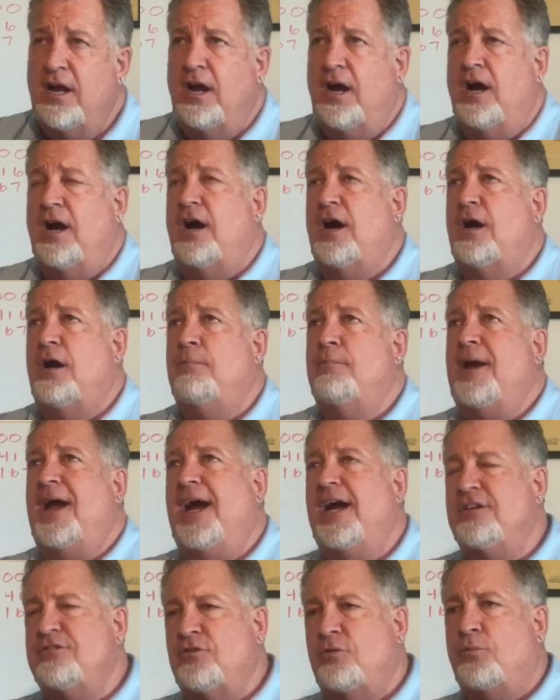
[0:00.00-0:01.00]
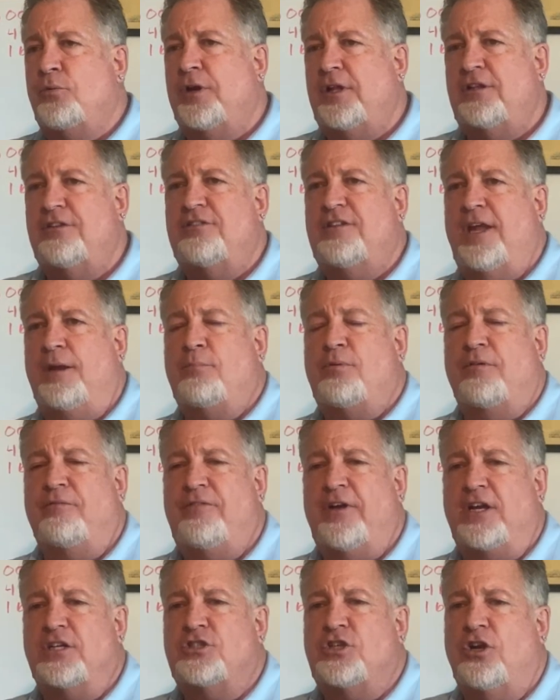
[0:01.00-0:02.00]
As a real estate
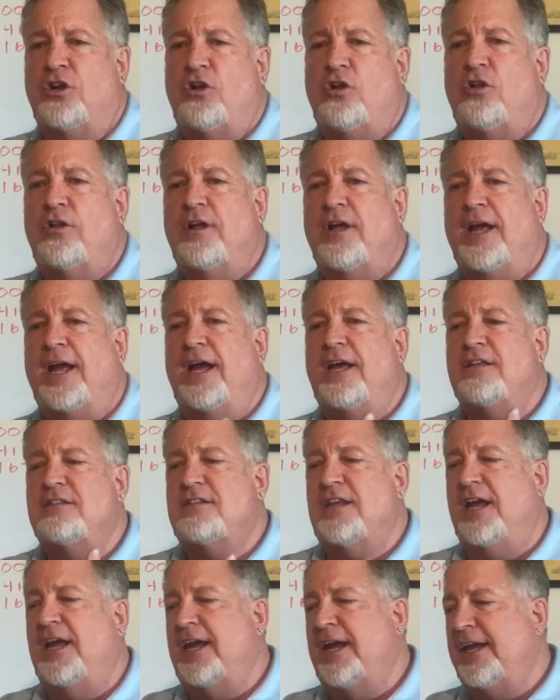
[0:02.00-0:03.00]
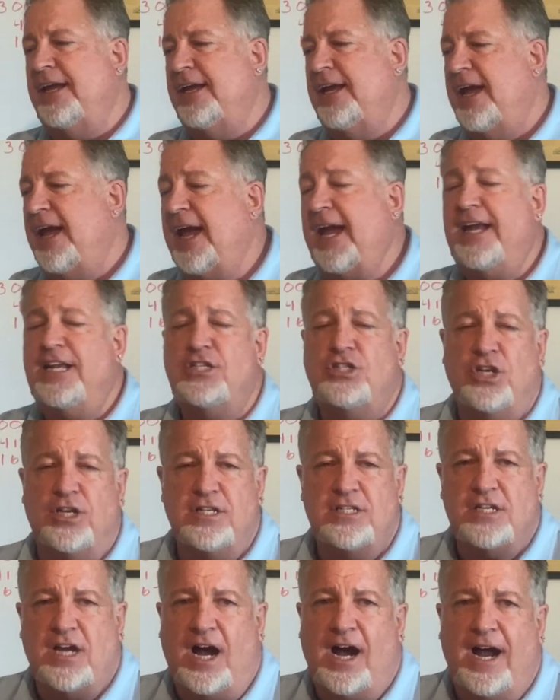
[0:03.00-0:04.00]
professional, as an
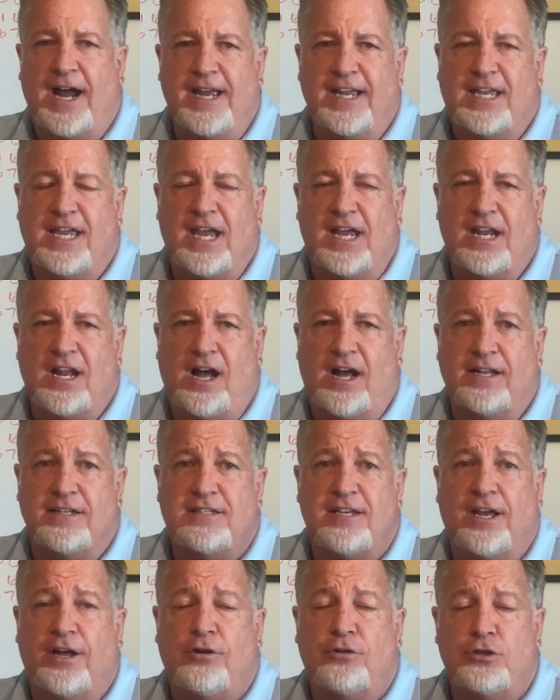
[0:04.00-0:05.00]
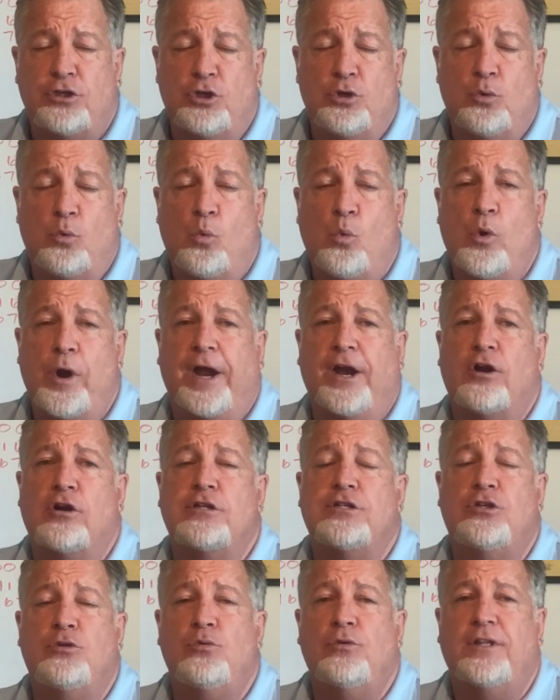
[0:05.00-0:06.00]
agent, I cannot tell you where
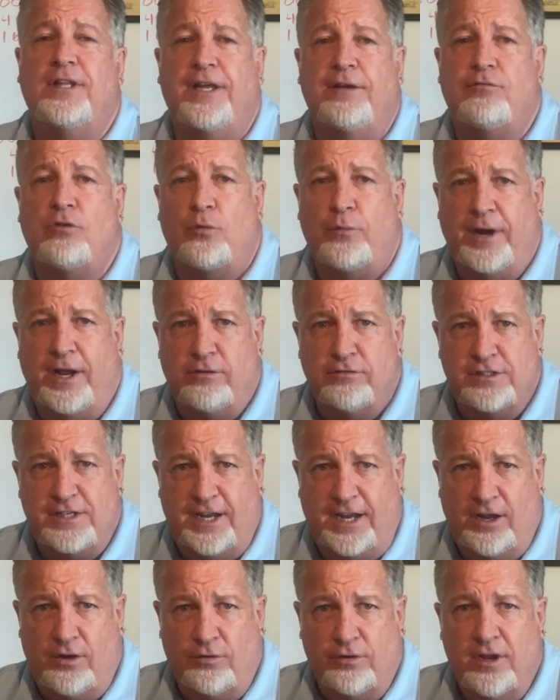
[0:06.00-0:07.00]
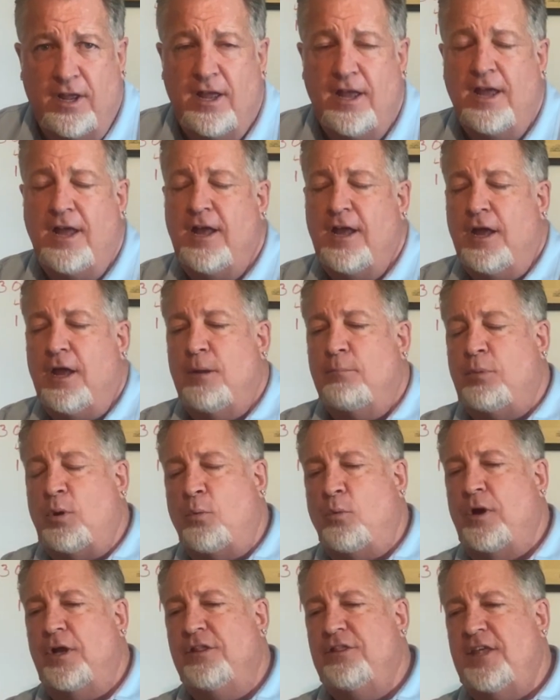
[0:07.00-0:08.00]
to live around town.
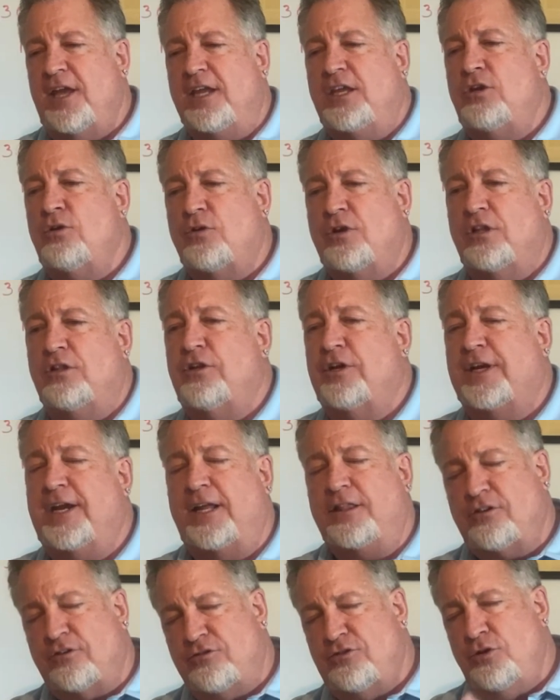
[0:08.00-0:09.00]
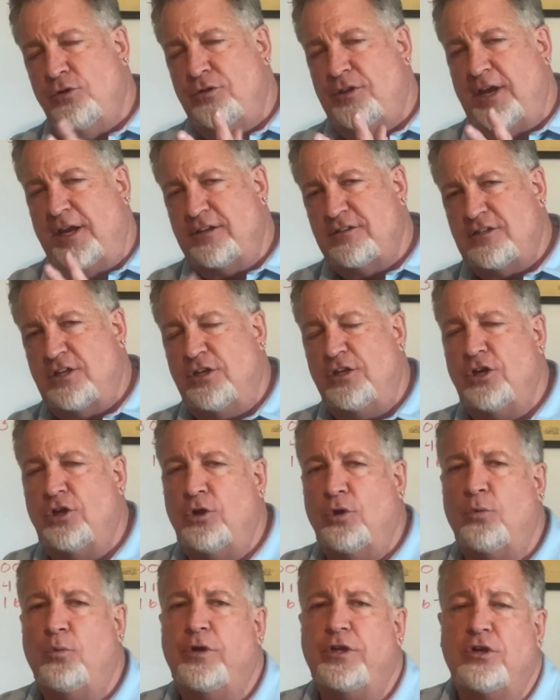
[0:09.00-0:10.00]
But one thing you can look at, there's two things to
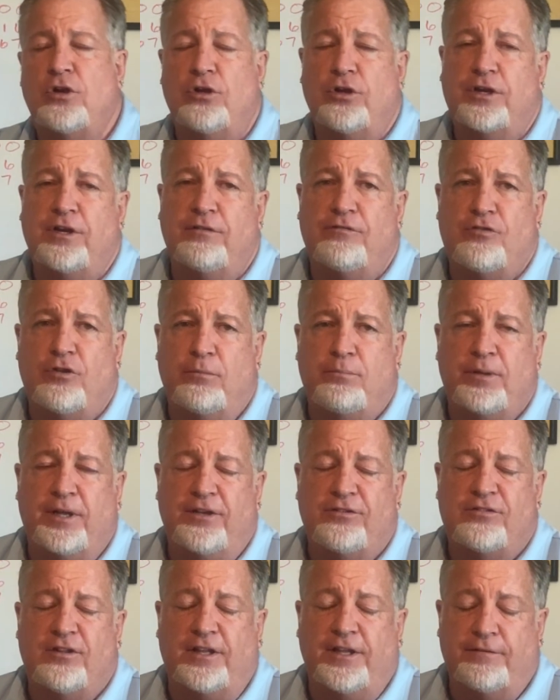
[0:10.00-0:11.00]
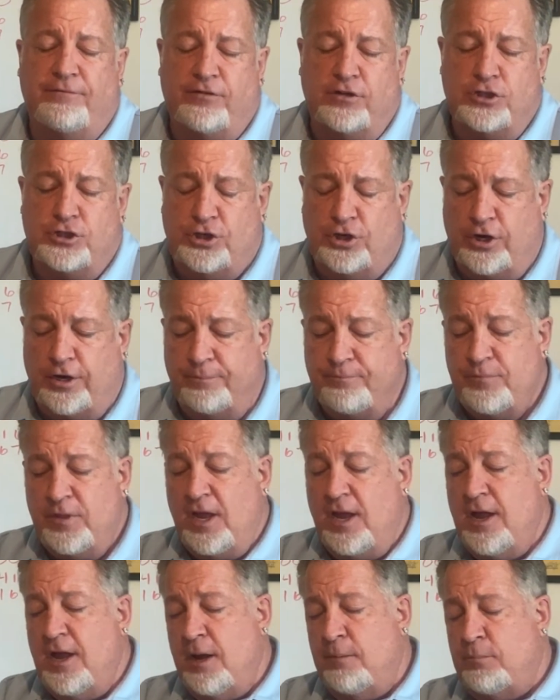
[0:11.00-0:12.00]
do when you're looking for a place to live for sure.
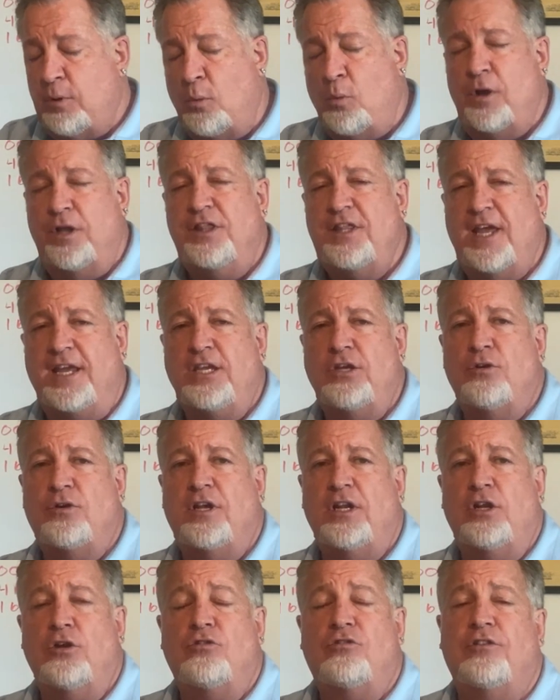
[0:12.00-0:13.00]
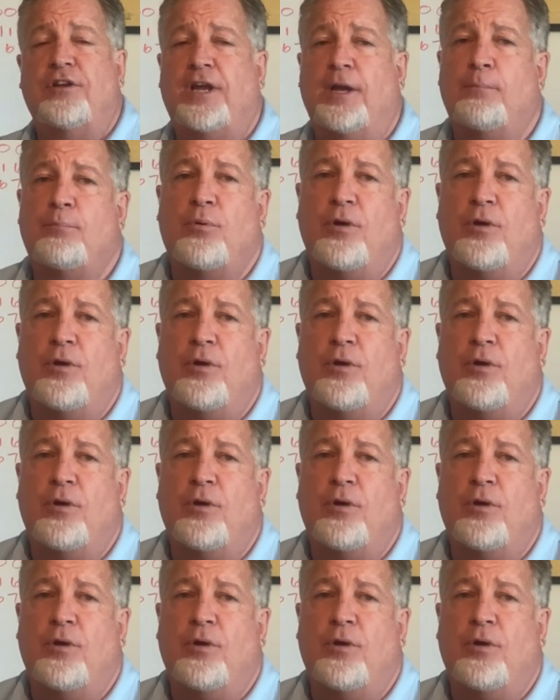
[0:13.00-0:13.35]
But one thing you can do is look at